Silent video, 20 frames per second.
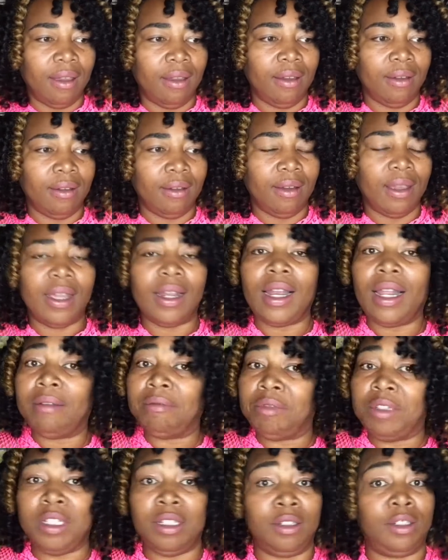And
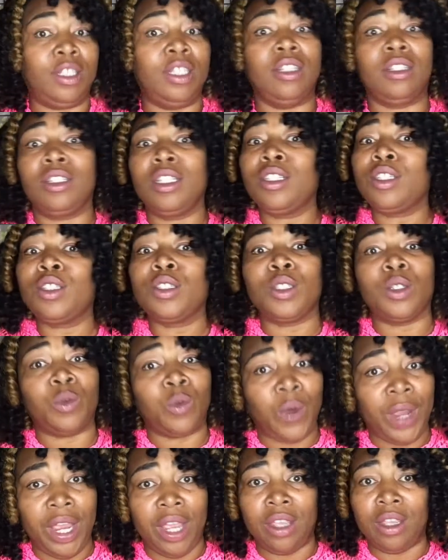since this is a rant,
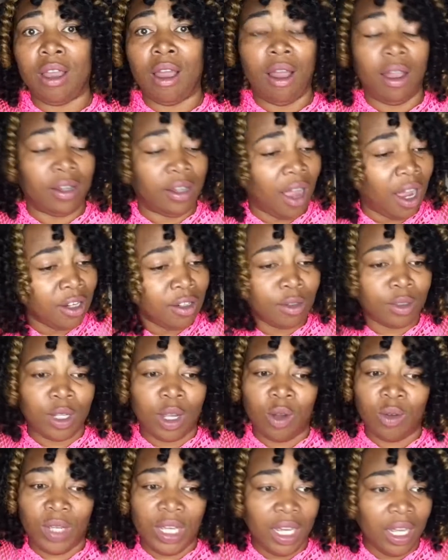y'all just gonna get it,